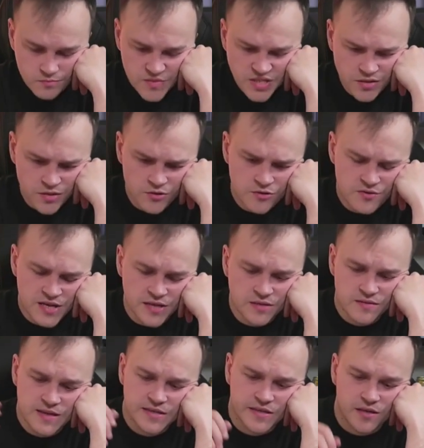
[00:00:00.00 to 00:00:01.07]
So then
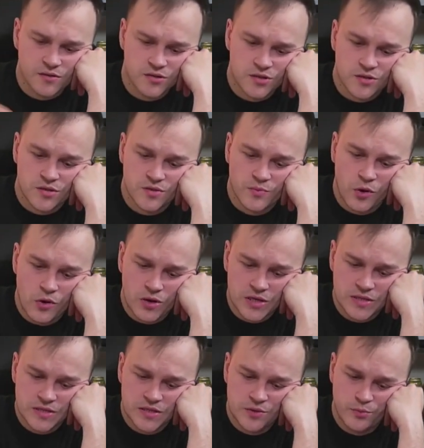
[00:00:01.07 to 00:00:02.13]
the solution is more or
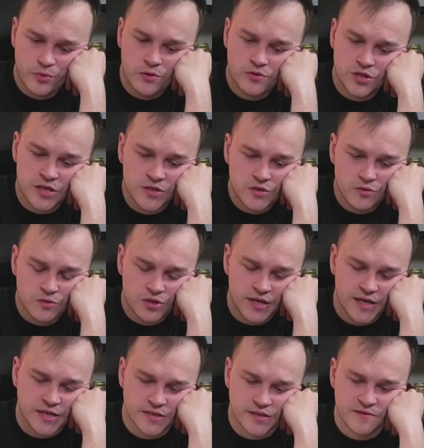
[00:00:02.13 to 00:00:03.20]
less simple, just rook
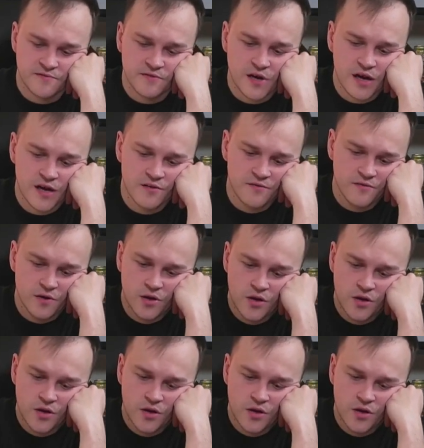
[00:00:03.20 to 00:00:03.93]
takes c5.